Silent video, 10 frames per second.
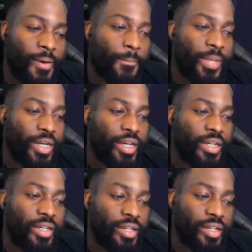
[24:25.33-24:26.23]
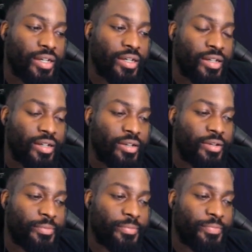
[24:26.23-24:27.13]
but
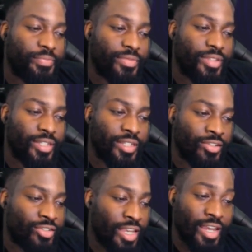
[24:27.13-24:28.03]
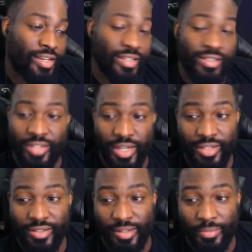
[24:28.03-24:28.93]
if she had these changes,